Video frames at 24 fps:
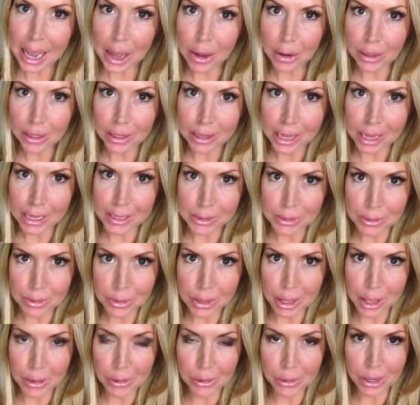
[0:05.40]

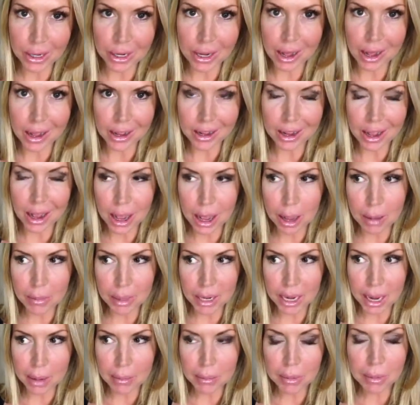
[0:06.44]
alkalizewithandrea.com,
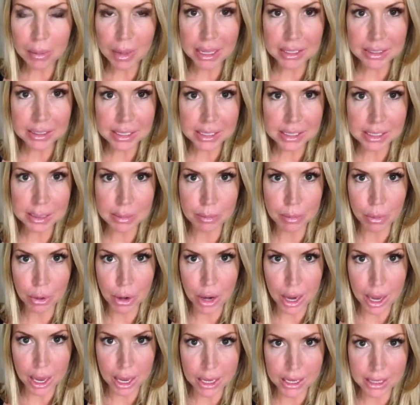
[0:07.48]
and I'm about to
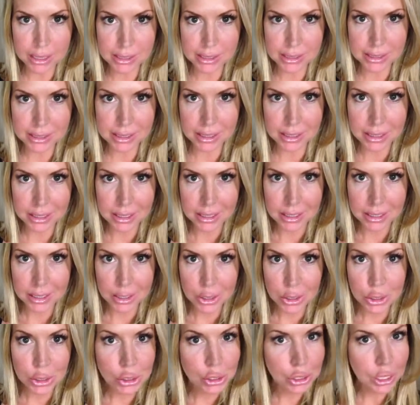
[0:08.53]
surprise
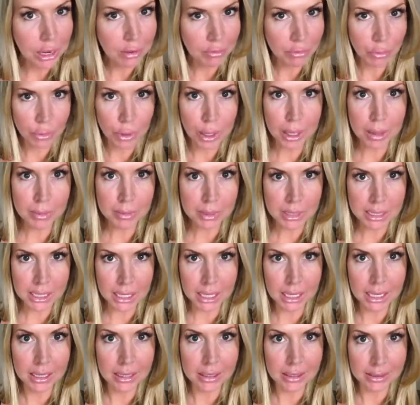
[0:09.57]
Chef Ramses
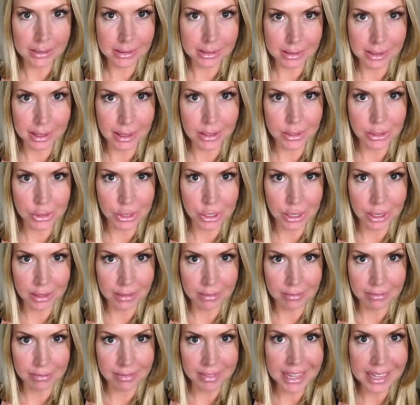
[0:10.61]
in his kitchen.
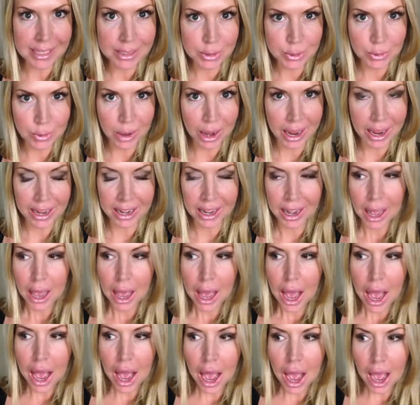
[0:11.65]
That's right.
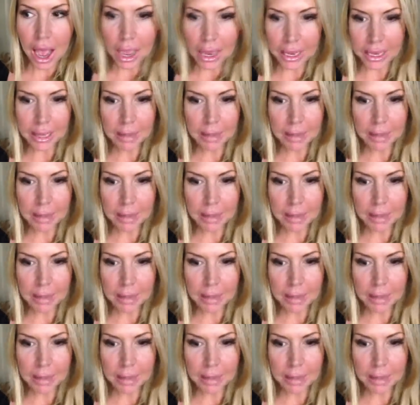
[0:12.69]
I